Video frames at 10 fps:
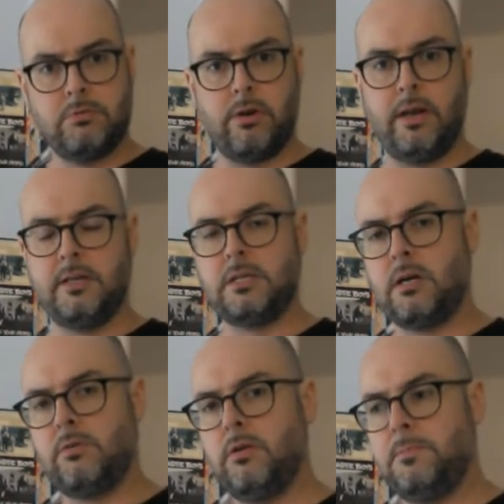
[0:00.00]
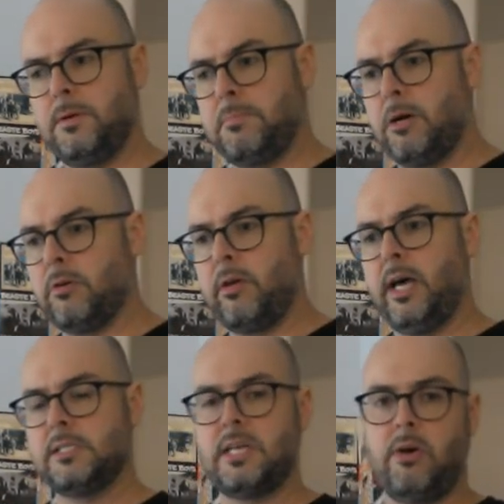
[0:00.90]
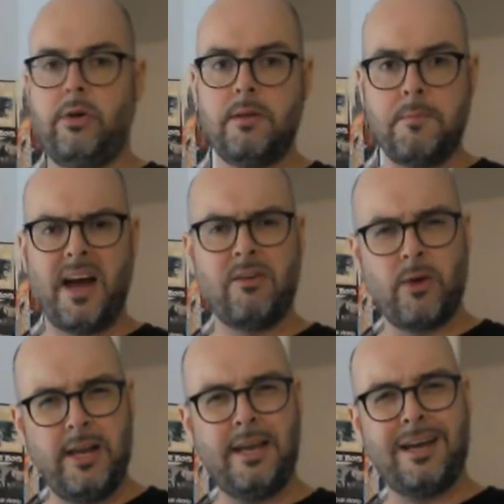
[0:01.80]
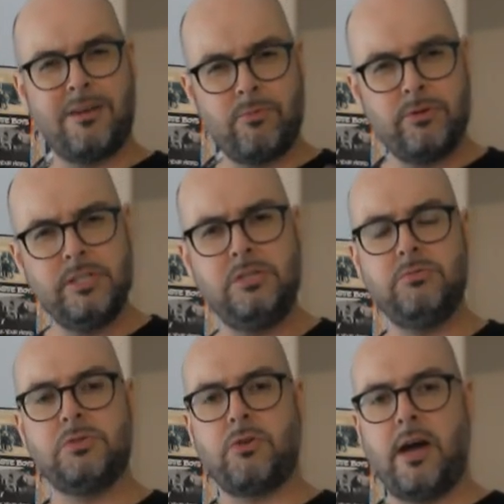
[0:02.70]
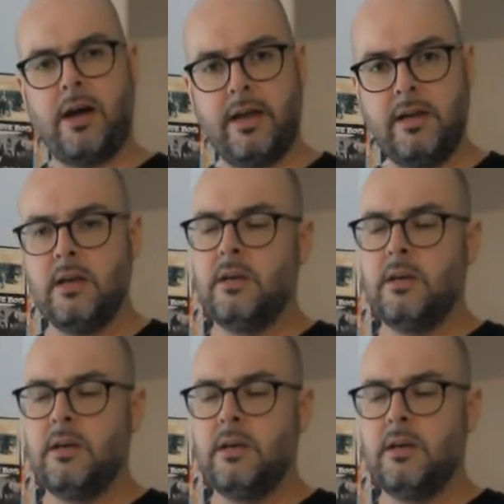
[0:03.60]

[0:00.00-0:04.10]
Right. I talked a little bit about in class how in my writing I really do try,